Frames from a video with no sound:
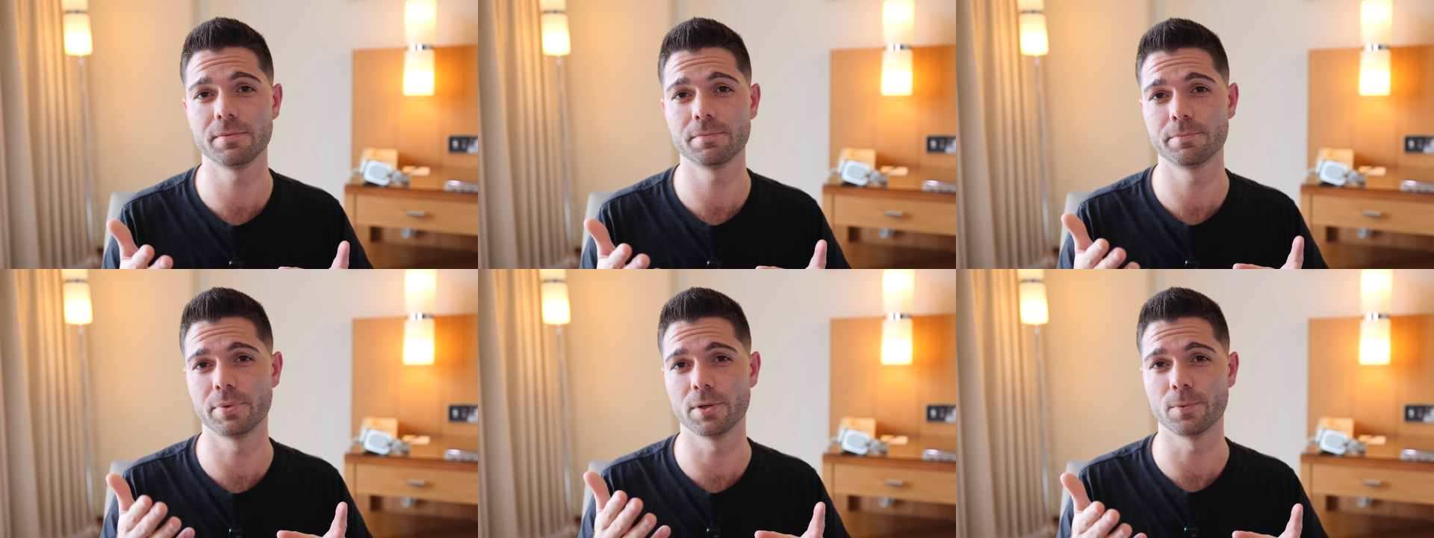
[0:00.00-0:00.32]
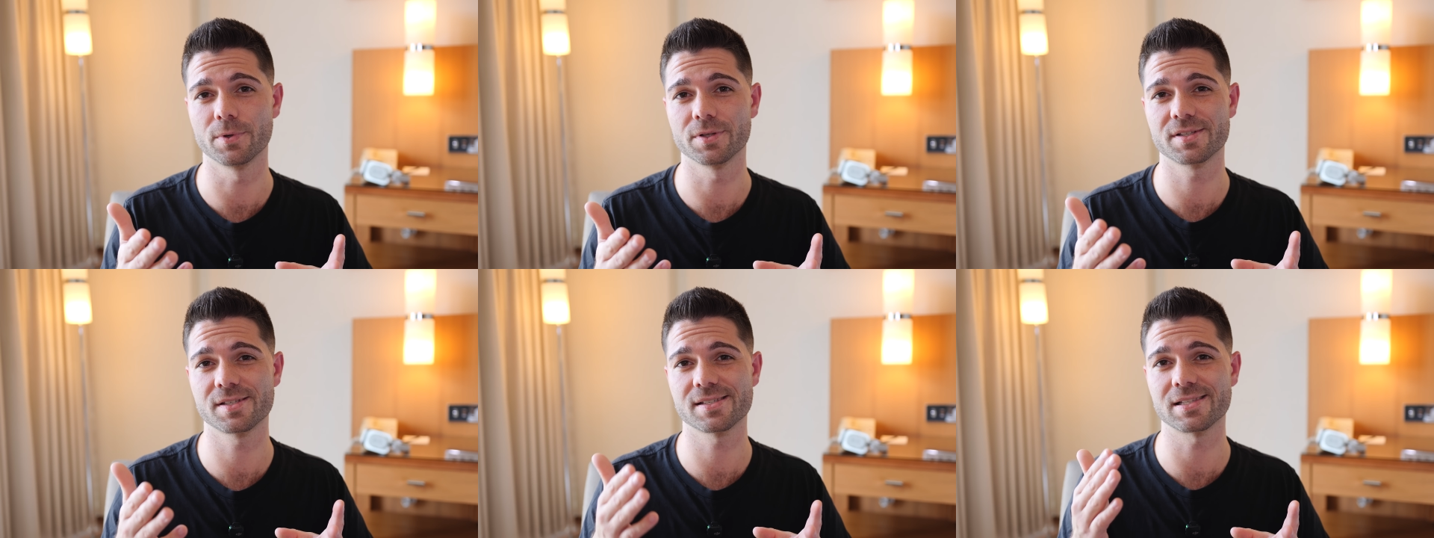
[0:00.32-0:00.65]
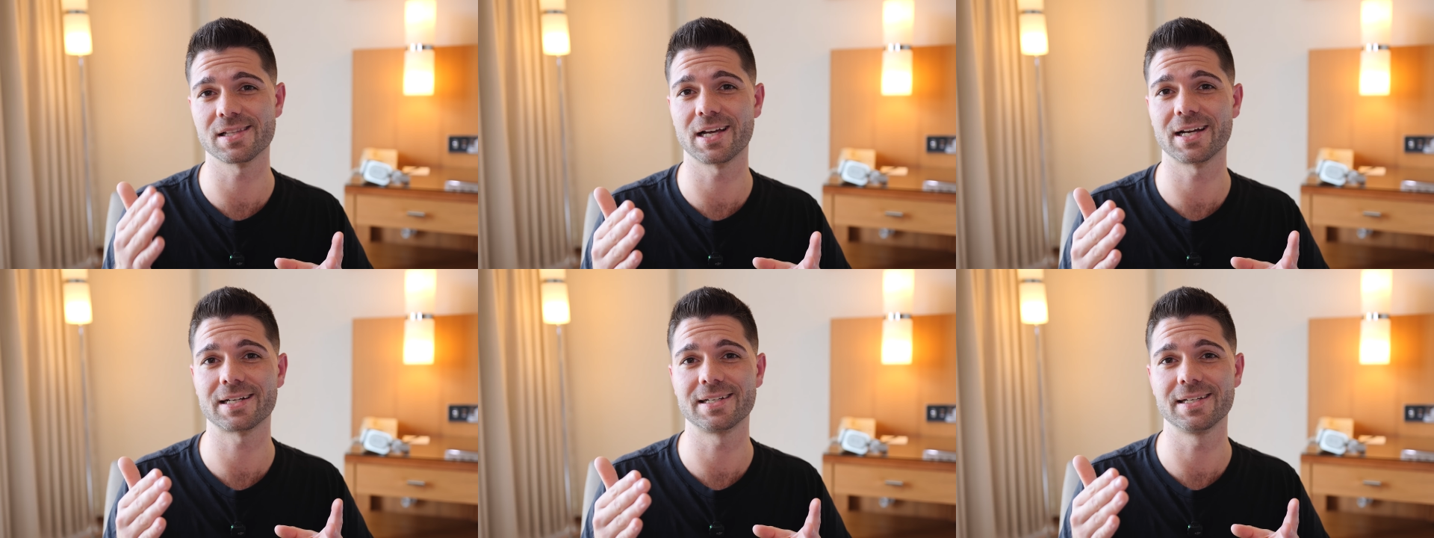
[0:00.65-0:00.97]
but with
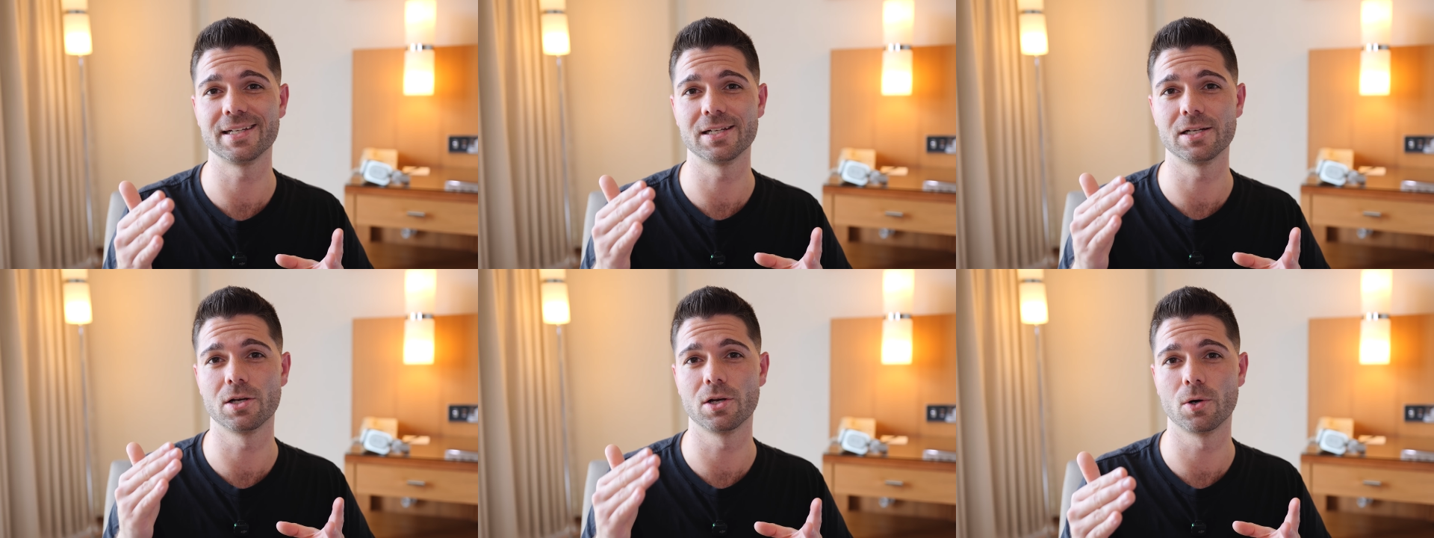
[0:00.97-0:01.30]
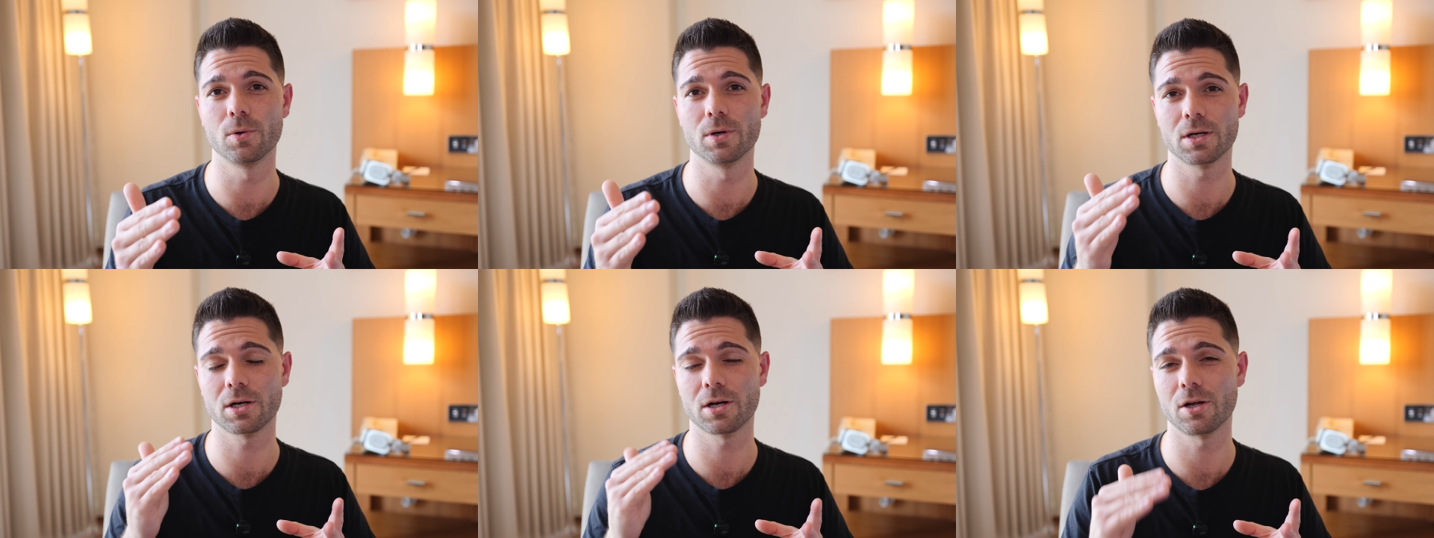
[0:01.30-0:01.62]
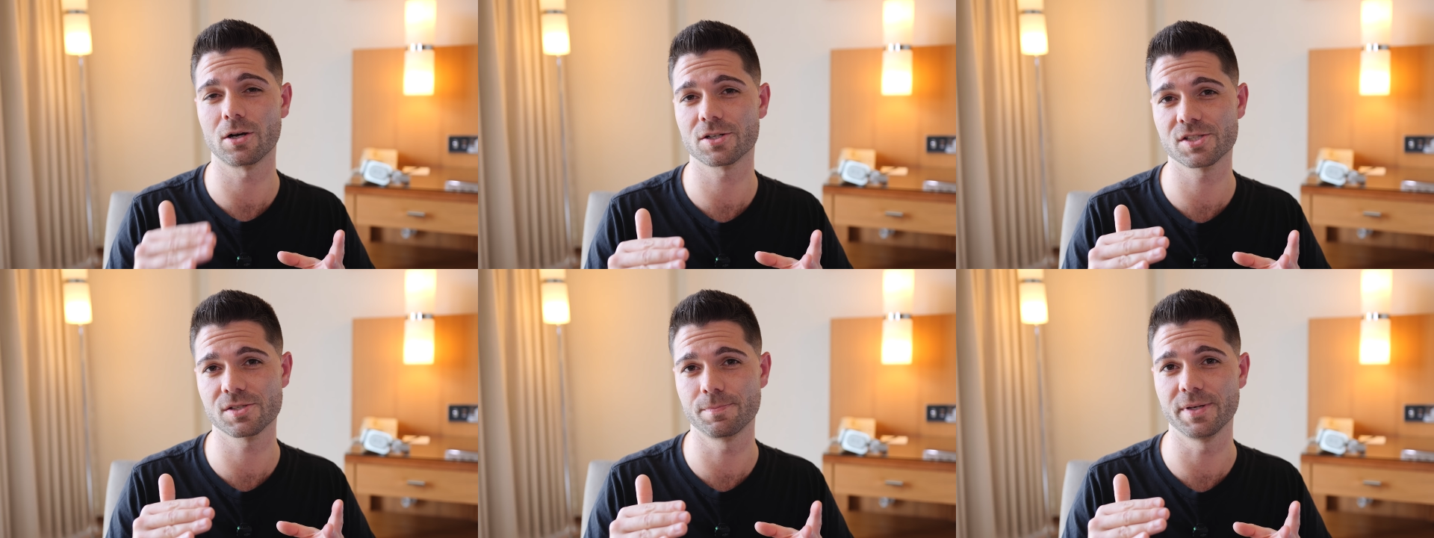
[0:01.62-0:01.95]
slightly lower
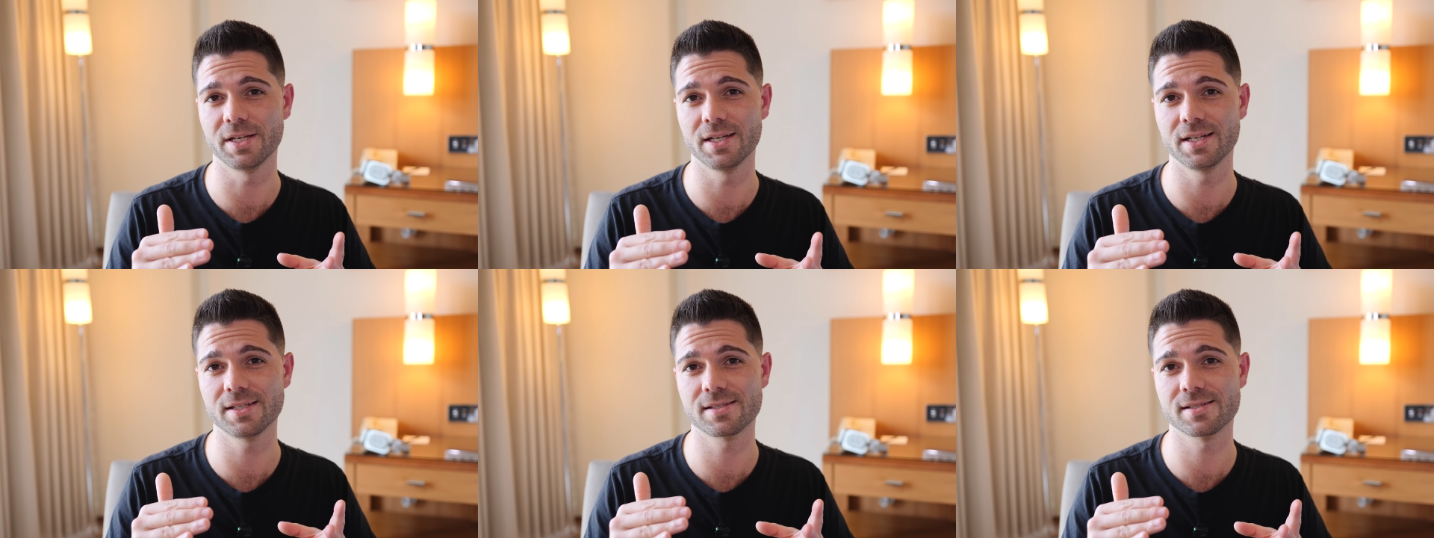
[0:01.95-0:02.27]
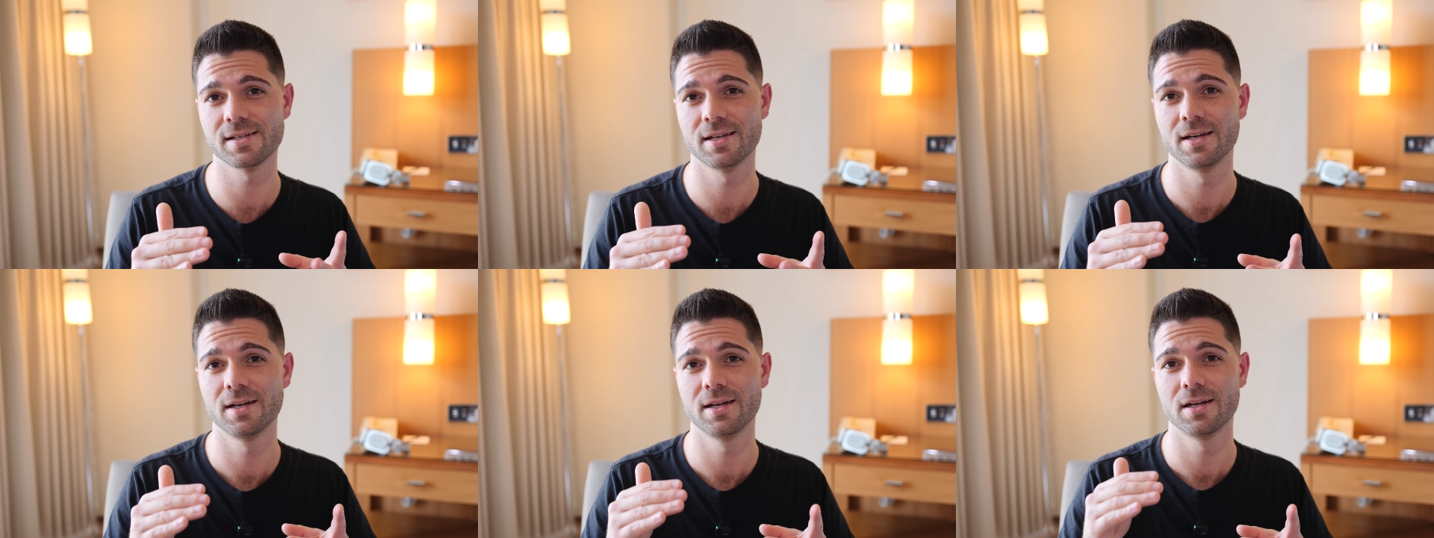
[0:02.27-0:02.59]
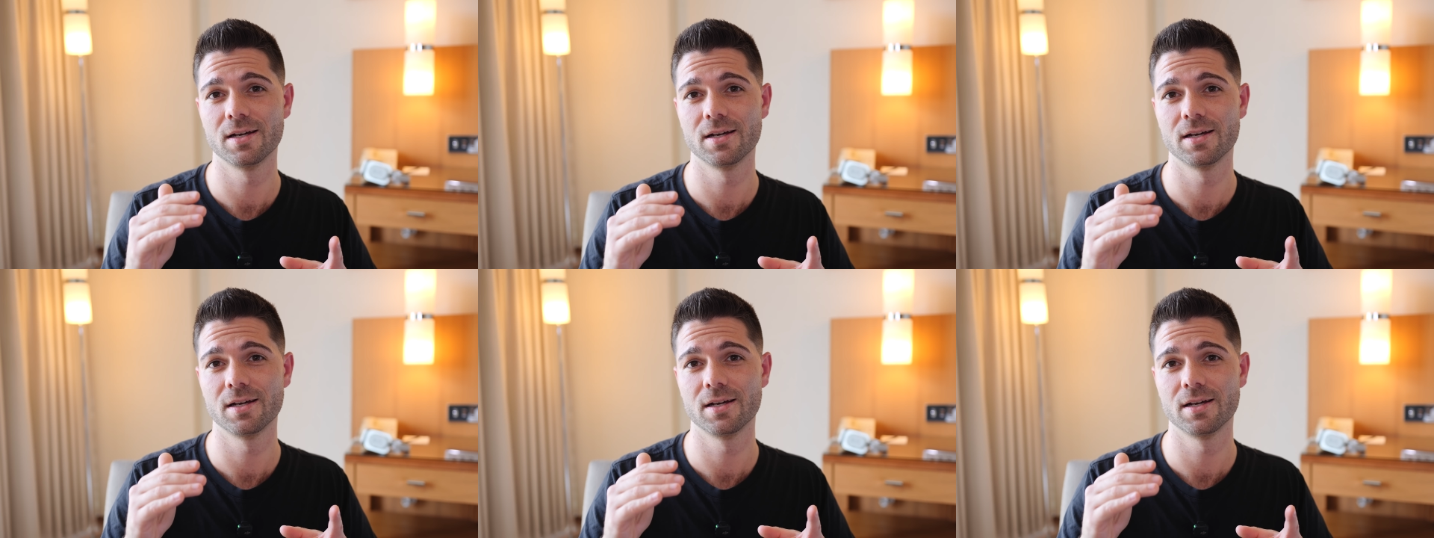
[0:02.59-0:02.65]
clock speeds,